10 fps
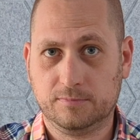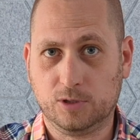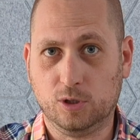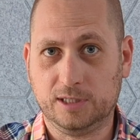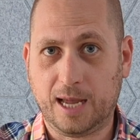
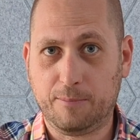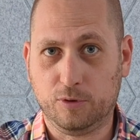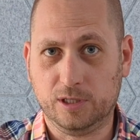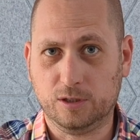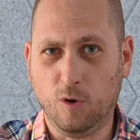I'm gonna tap
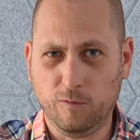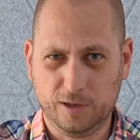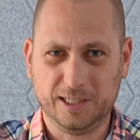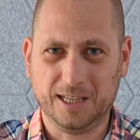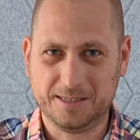on it,
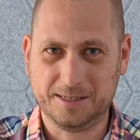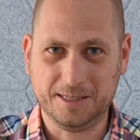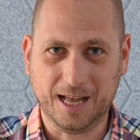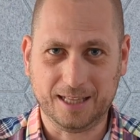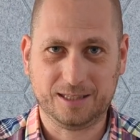hopefully that's
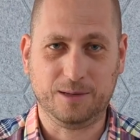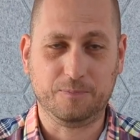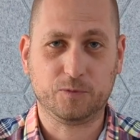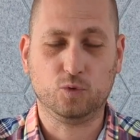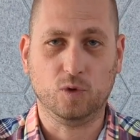not
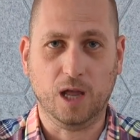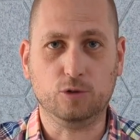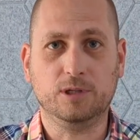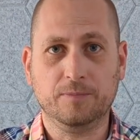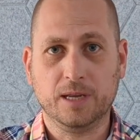too
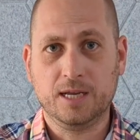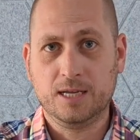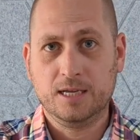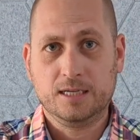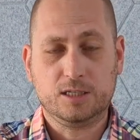loud.
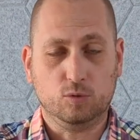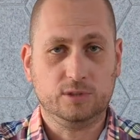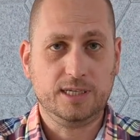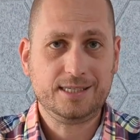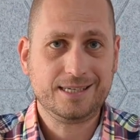So
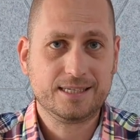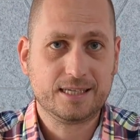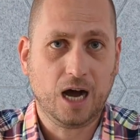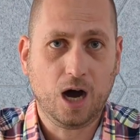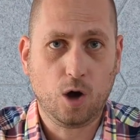this
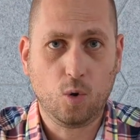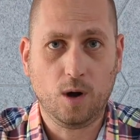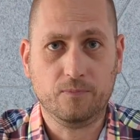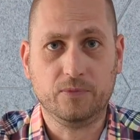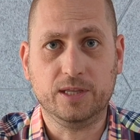is
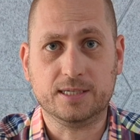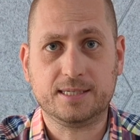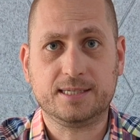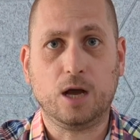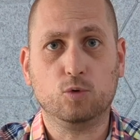how the
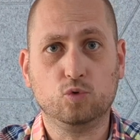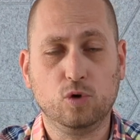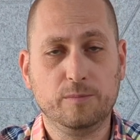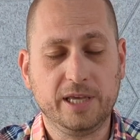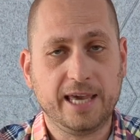sound
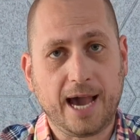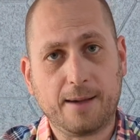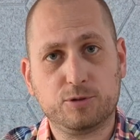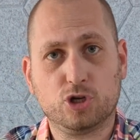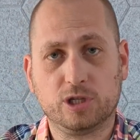will be
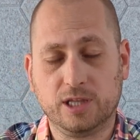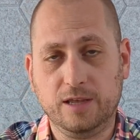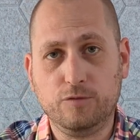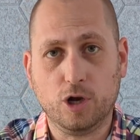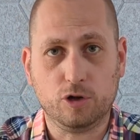captured
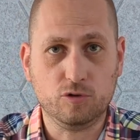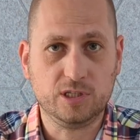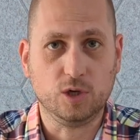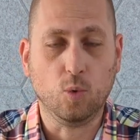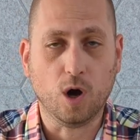if you are
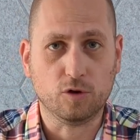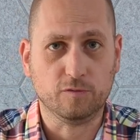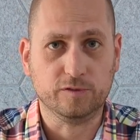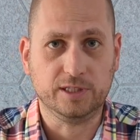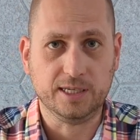using one
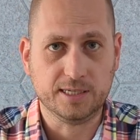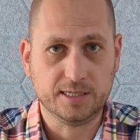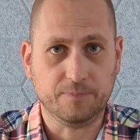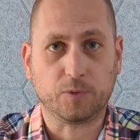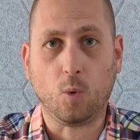of
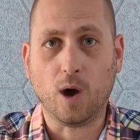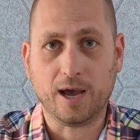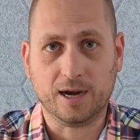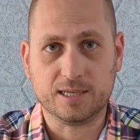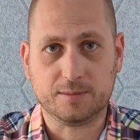these
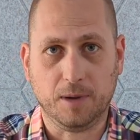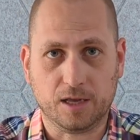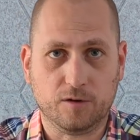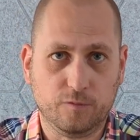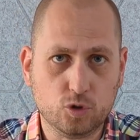wireless
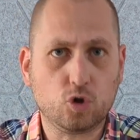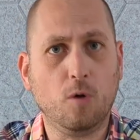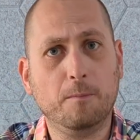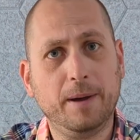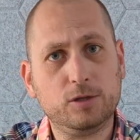microphones
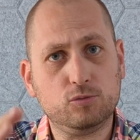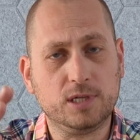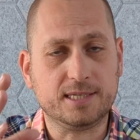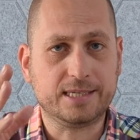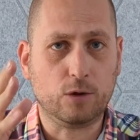compared to
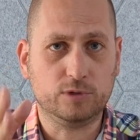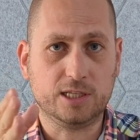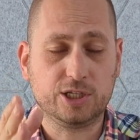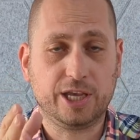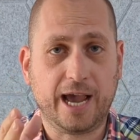the sound
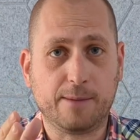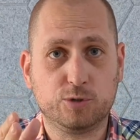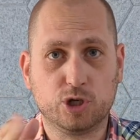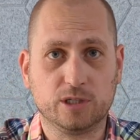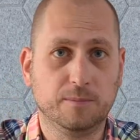that's
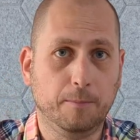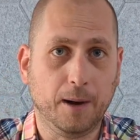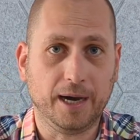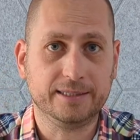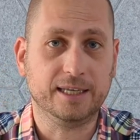captured
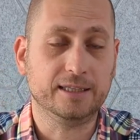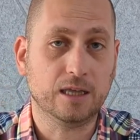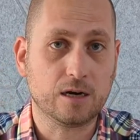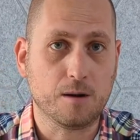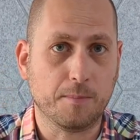by the
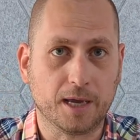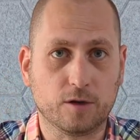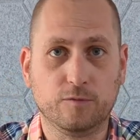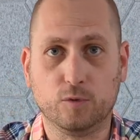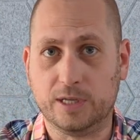internal
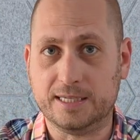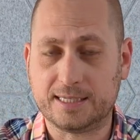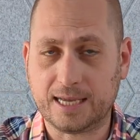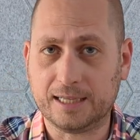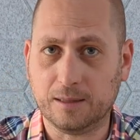microphone
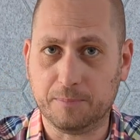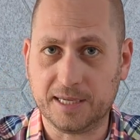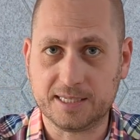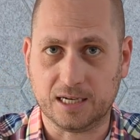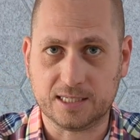inside the
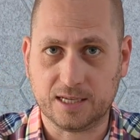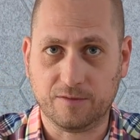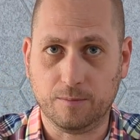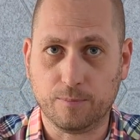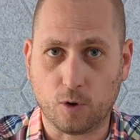Pixel
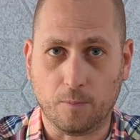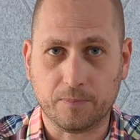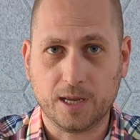7 Pro.